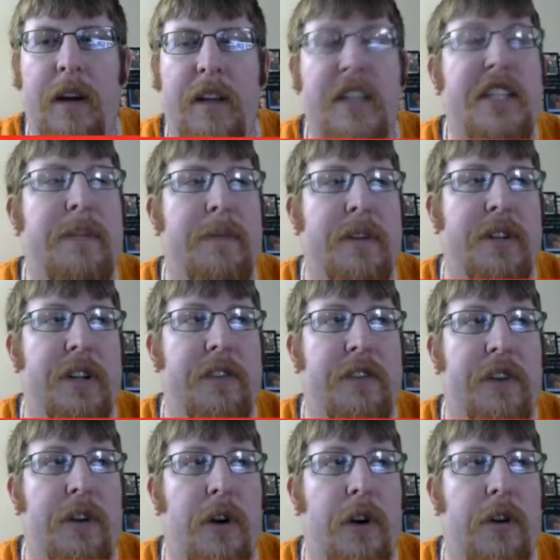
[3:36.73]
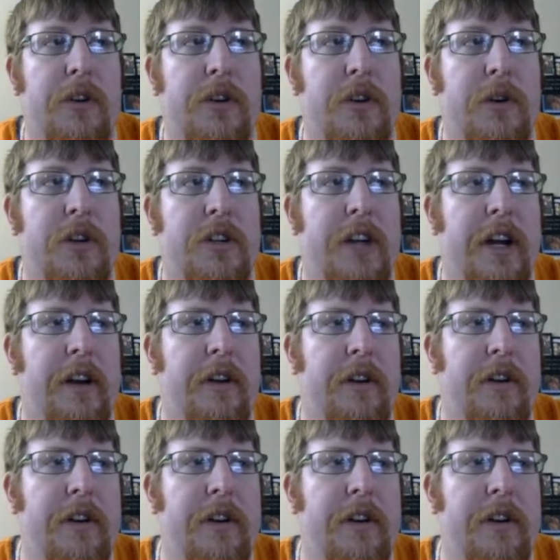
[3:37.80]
specific cards to it. Chandler